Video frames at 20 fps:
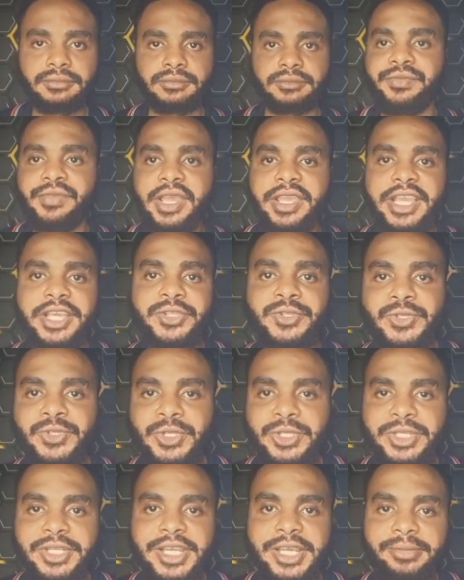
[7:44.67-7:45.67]
If you are yet to
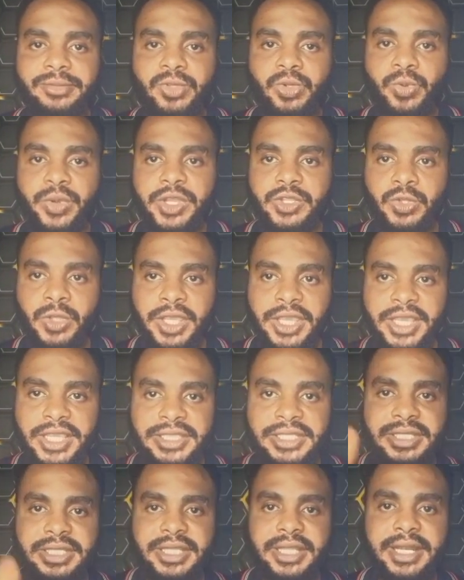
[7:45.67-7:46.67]
subscribe, do well to
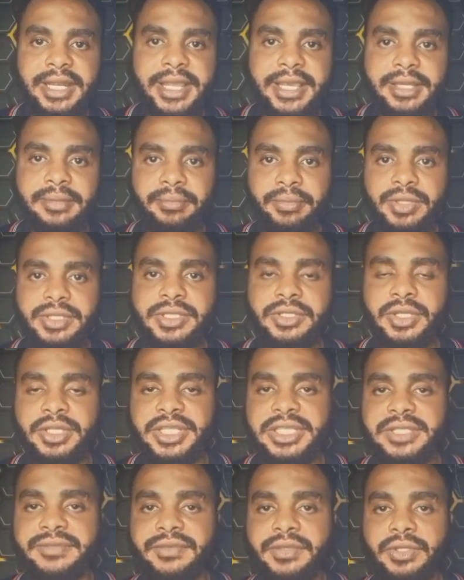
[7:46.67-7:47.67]
hit the like button on
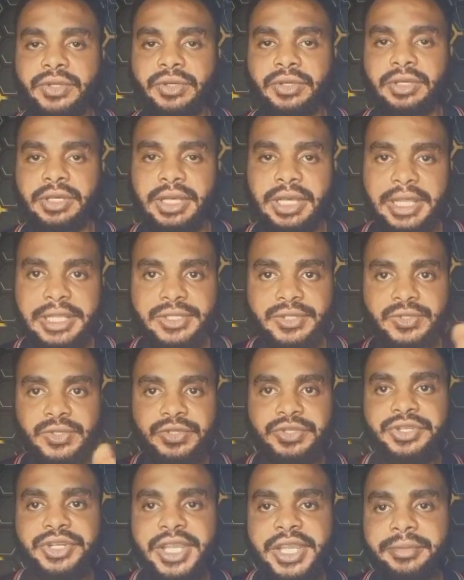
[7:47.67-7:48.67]
this video and
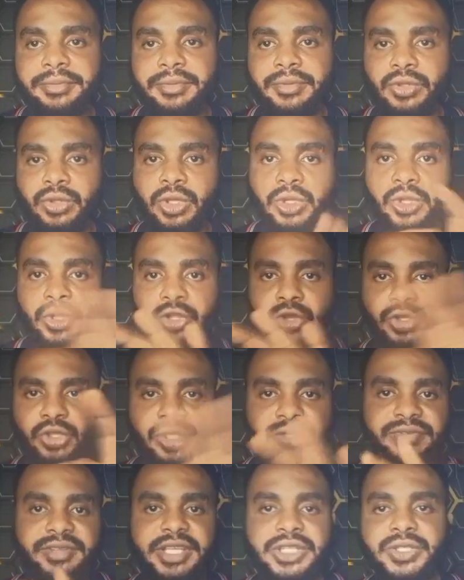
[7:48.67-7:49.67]
subscribe. Turn on your
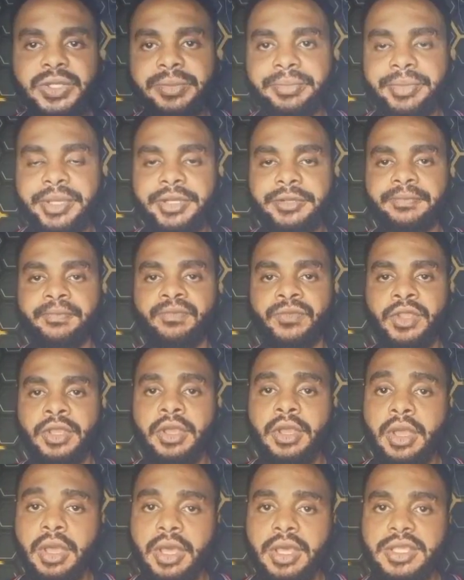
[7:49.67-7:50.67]
notification bell.
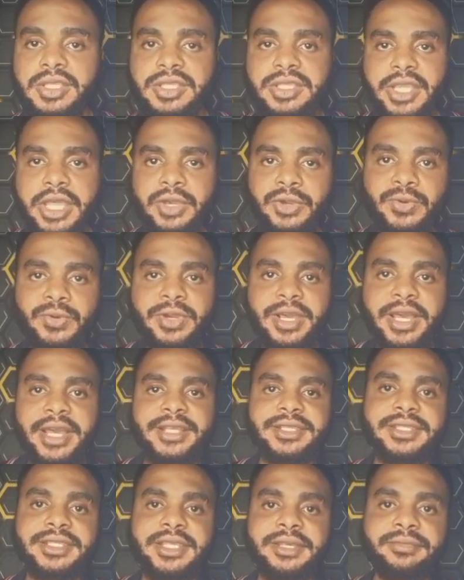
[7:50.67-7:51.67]
Stay cool
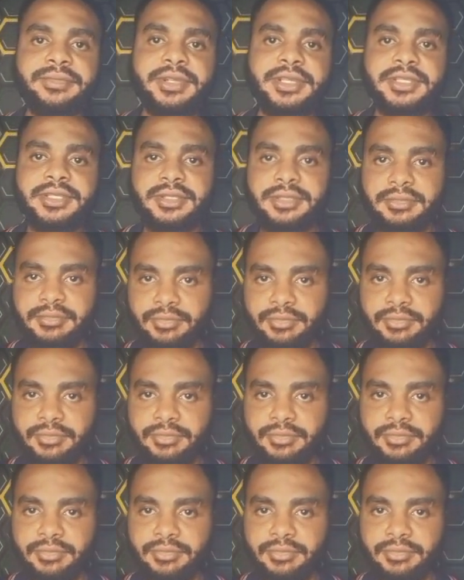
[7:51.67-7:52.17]
and stay blessed.